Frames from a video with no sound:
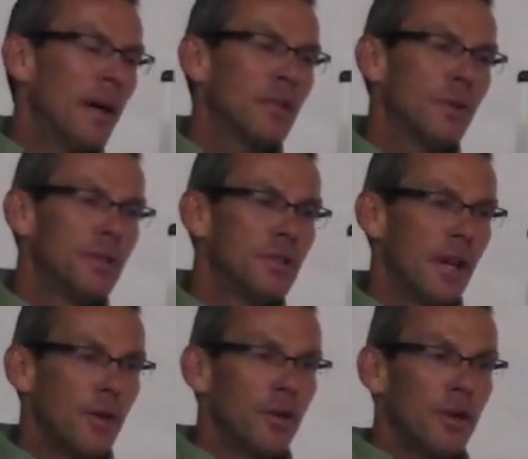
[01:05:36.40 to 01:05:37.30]
back to what you
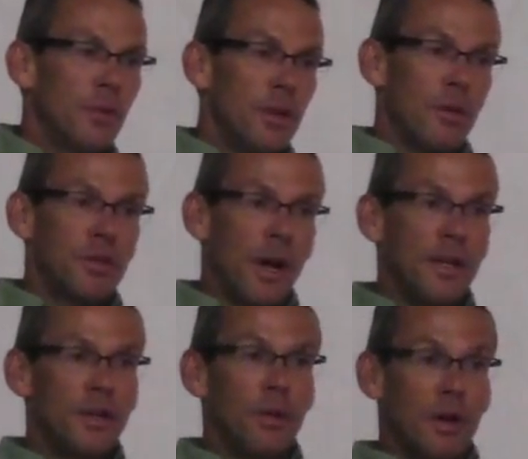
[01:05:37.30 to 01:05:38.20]
said earlier when you were
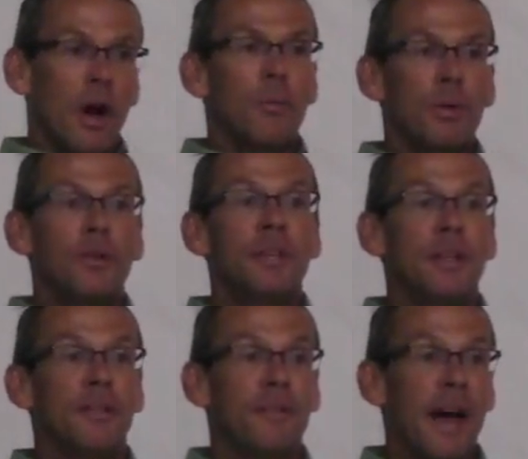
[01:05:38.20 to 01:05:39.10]
trying to do a carb
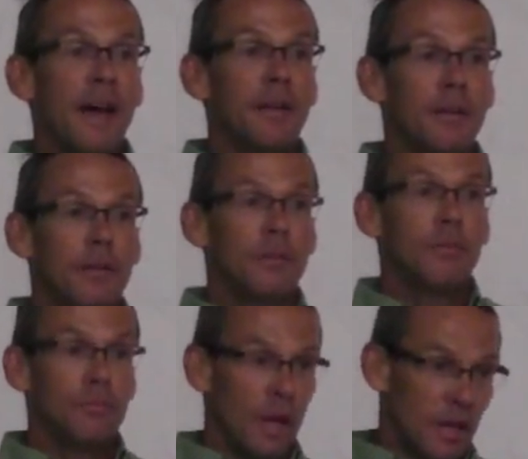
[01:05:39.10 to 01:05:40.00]
protein and fat
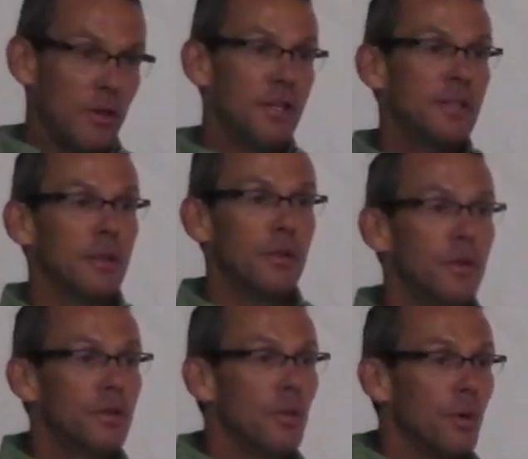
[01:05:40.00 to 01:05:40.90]
like you just
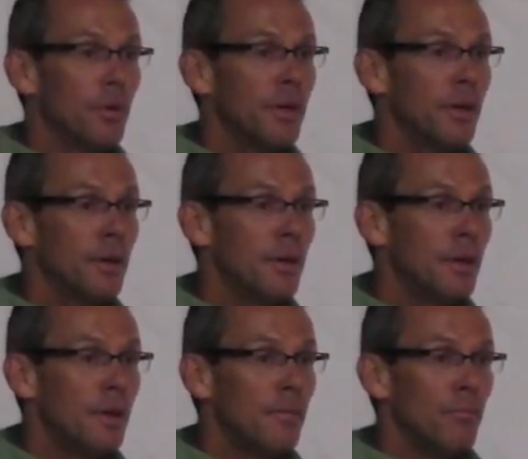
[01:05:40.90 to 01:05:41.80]
alluded to earlier
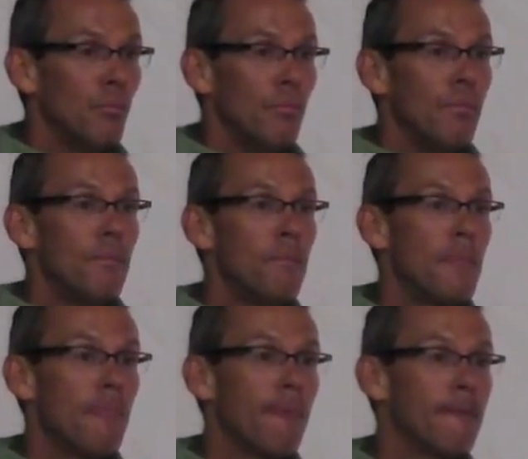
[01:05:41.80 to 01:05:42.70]
well i was
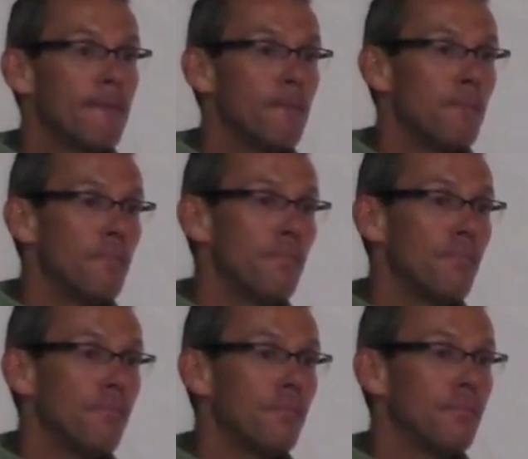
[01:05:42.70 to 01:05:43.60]
doing a protein
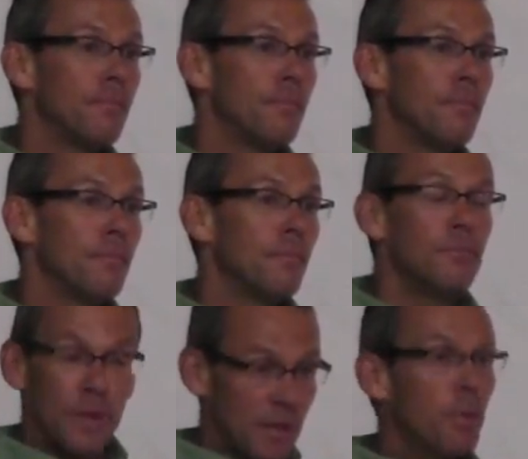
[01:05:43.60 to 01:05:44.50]
a fruit and a
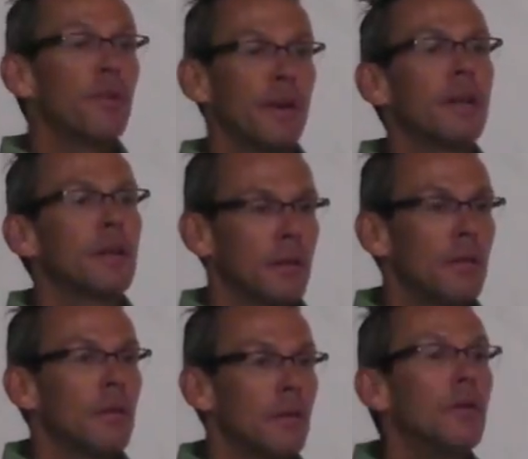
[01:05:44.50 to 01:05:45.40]
vegetable that's perfect like
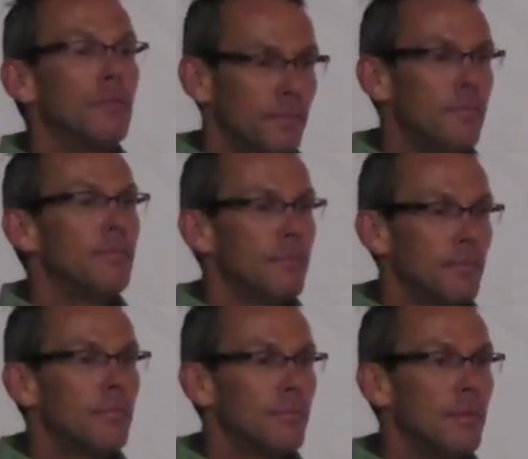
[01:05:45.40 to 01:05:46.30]
almost all the time
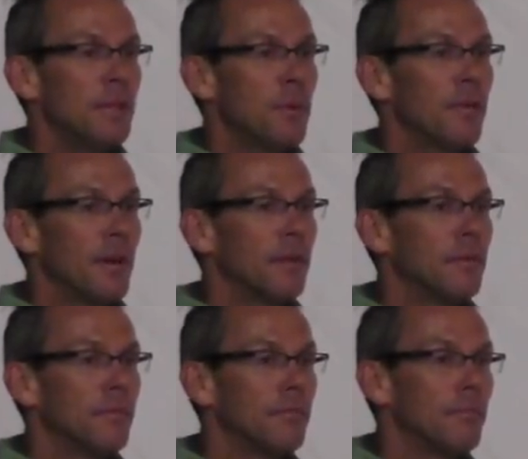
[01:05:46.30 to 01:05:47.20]
but that's not perfect.
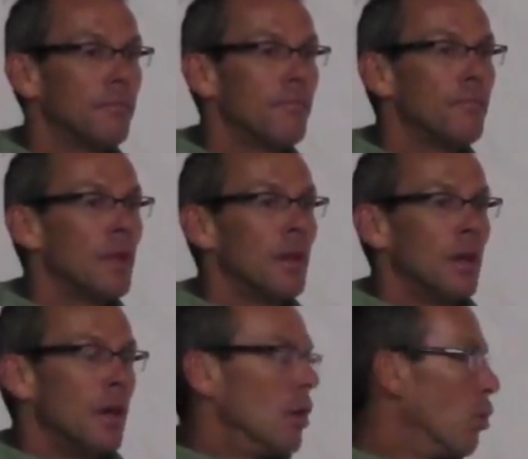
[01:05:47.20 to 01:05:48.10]
really any fats or
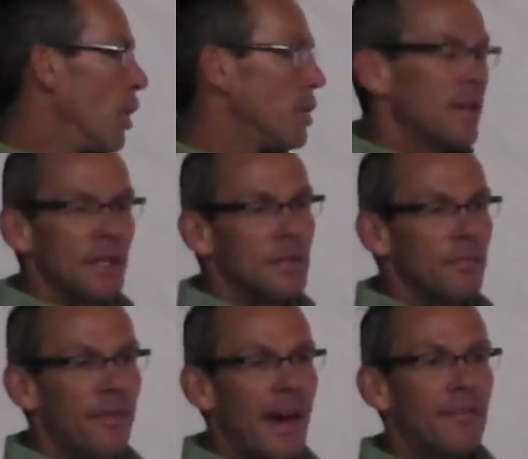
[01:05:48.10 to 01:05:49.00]
anything well you're getting
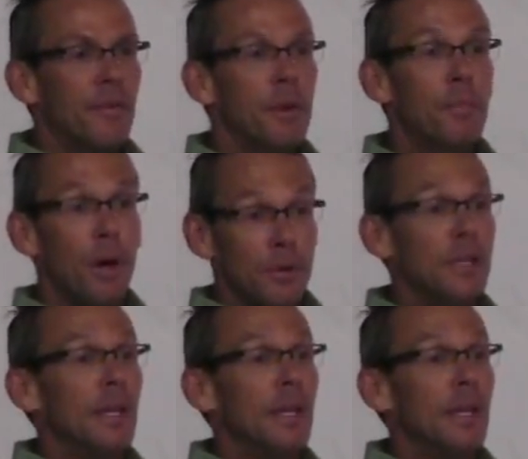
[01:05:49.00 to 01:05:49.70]
some fat from the